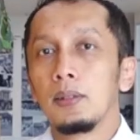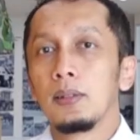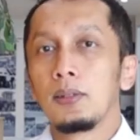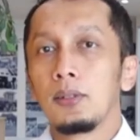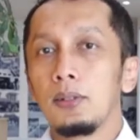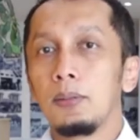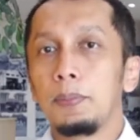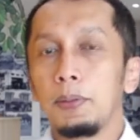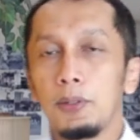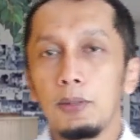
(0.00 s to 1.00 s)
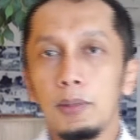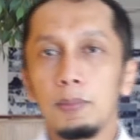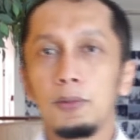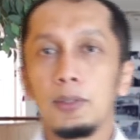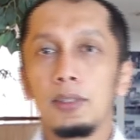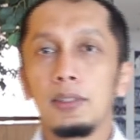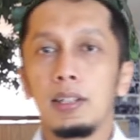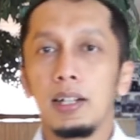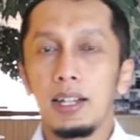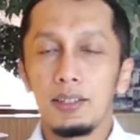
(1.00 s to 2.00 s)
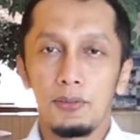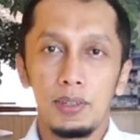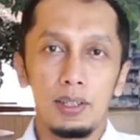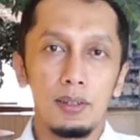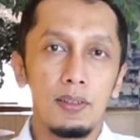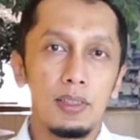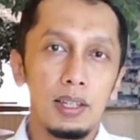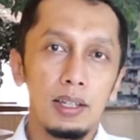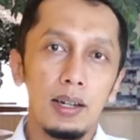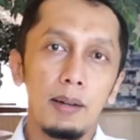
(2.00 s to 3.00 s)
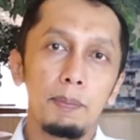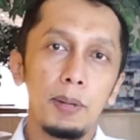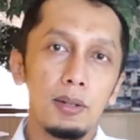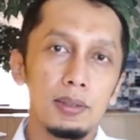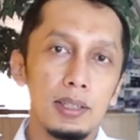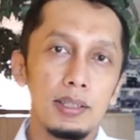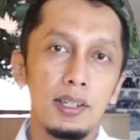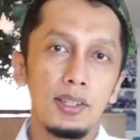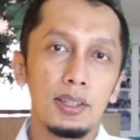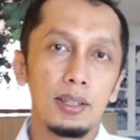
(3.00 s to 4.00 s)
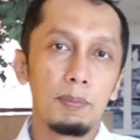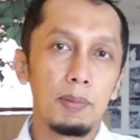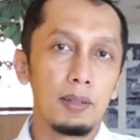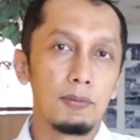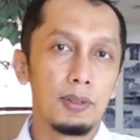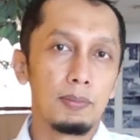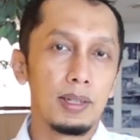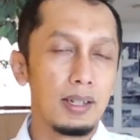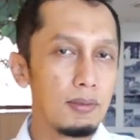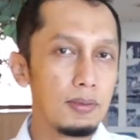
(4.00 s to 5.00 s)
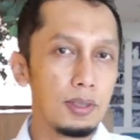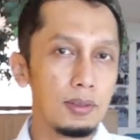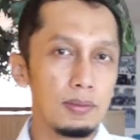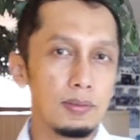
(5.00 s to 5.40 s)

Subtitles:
So, before we move on to the next video, think about a digital platform around you.